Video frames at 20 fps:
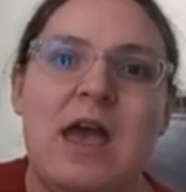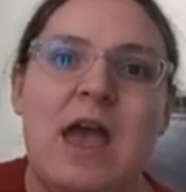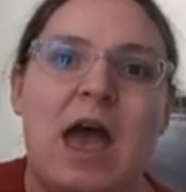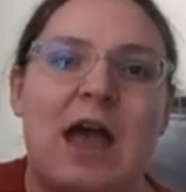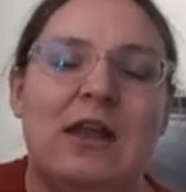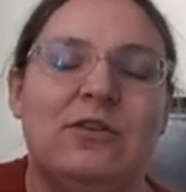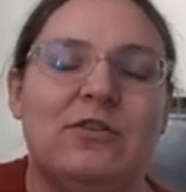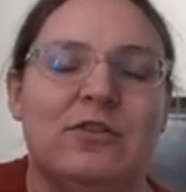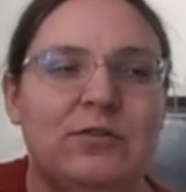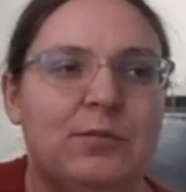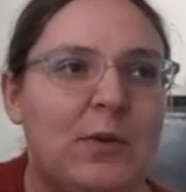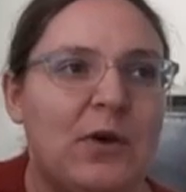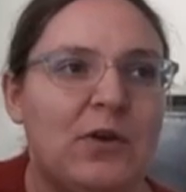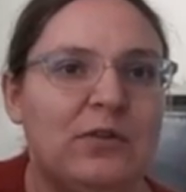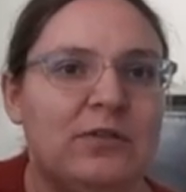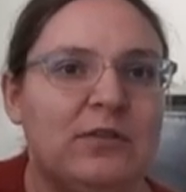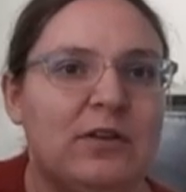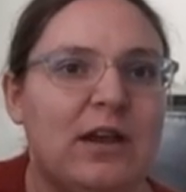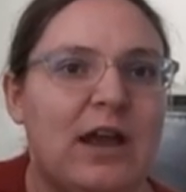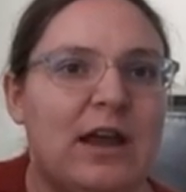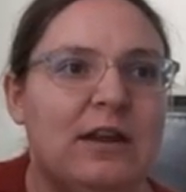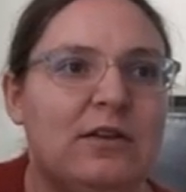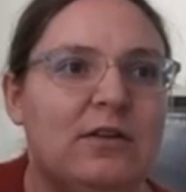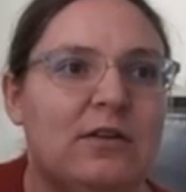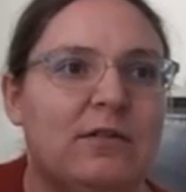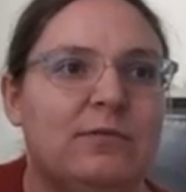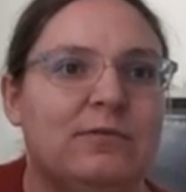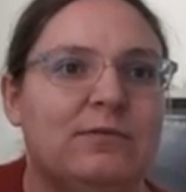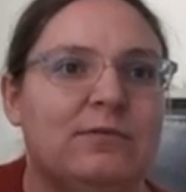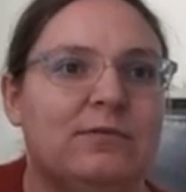And you're supposed to kind
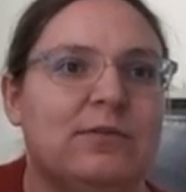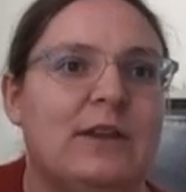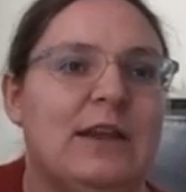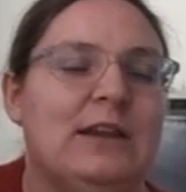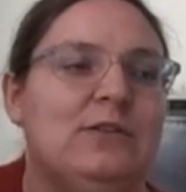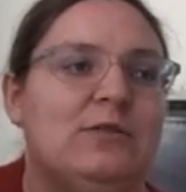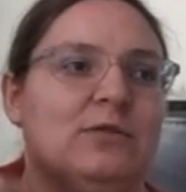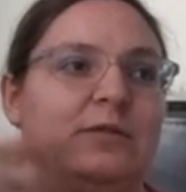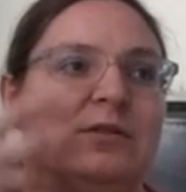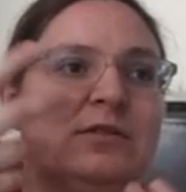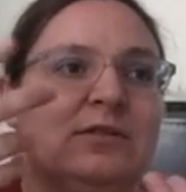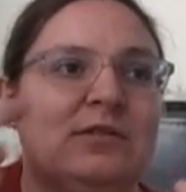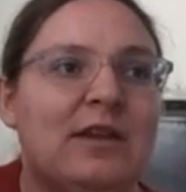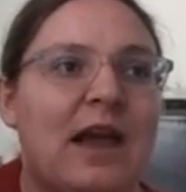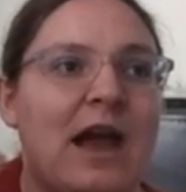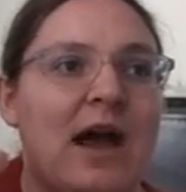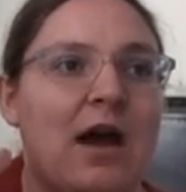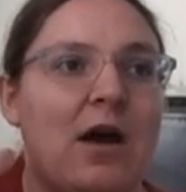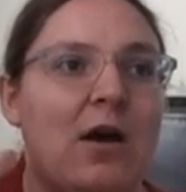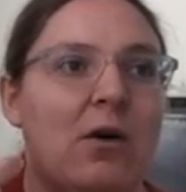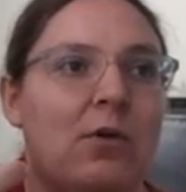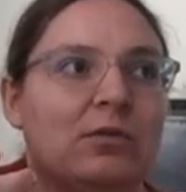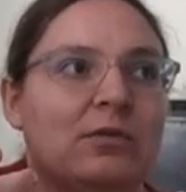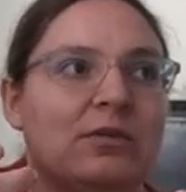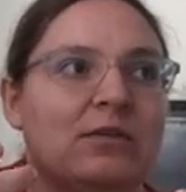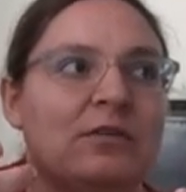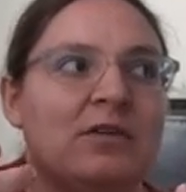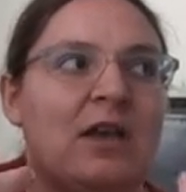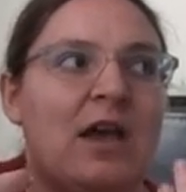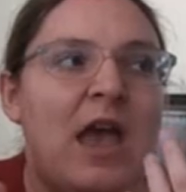of like use
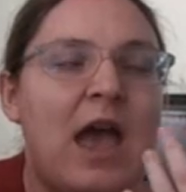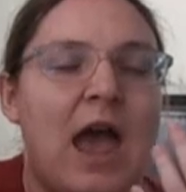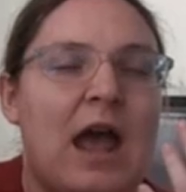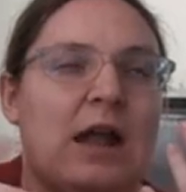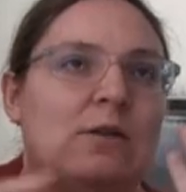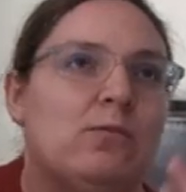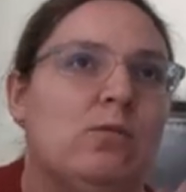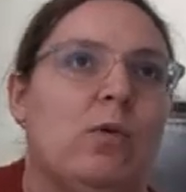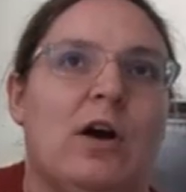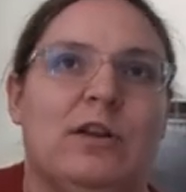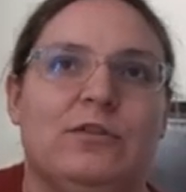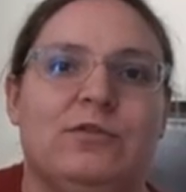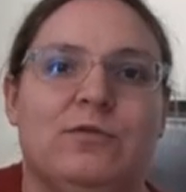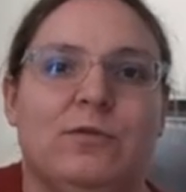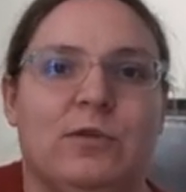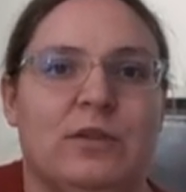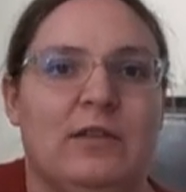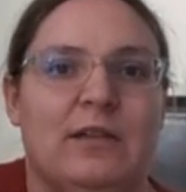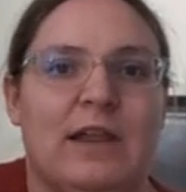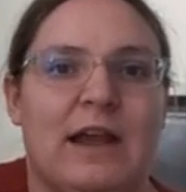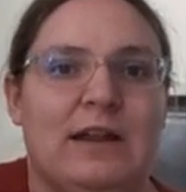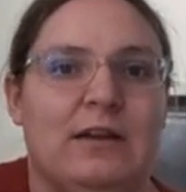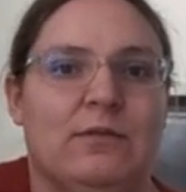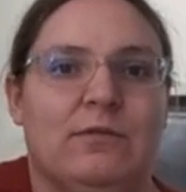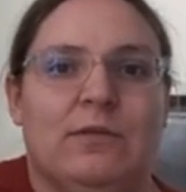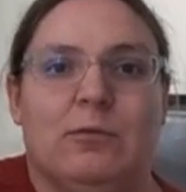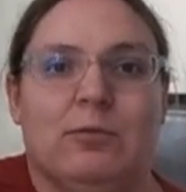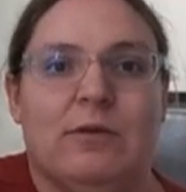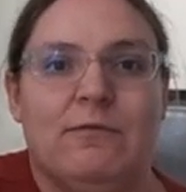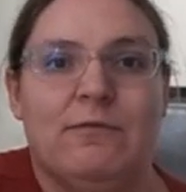sounds and watch for the light of
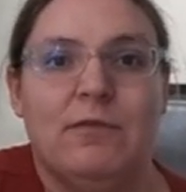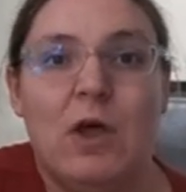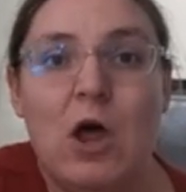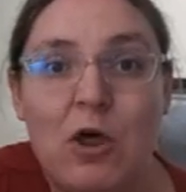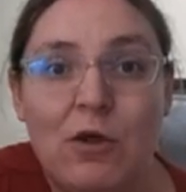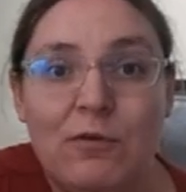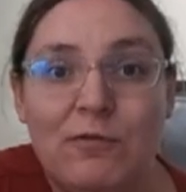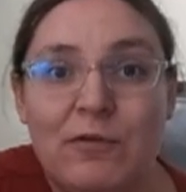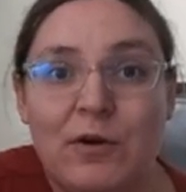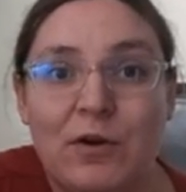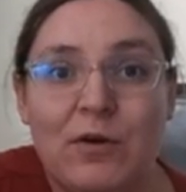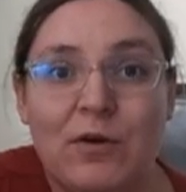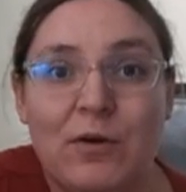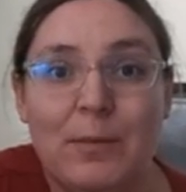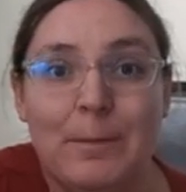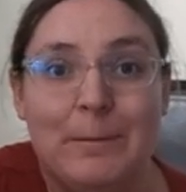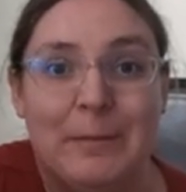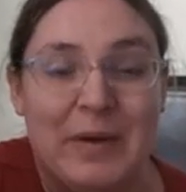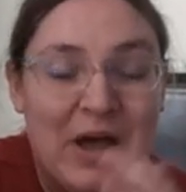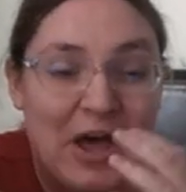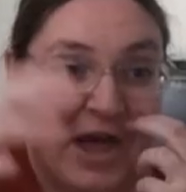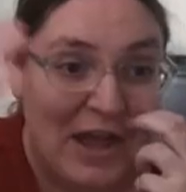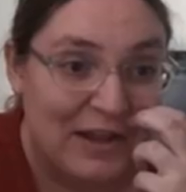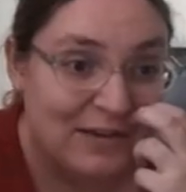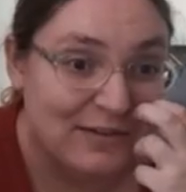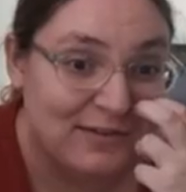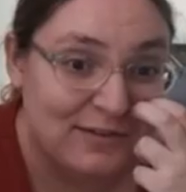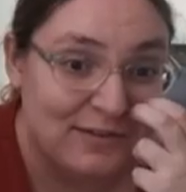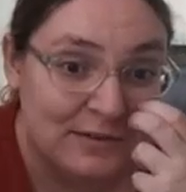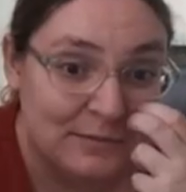the revolver,
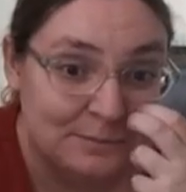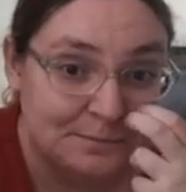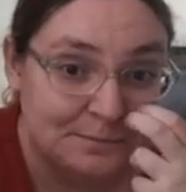but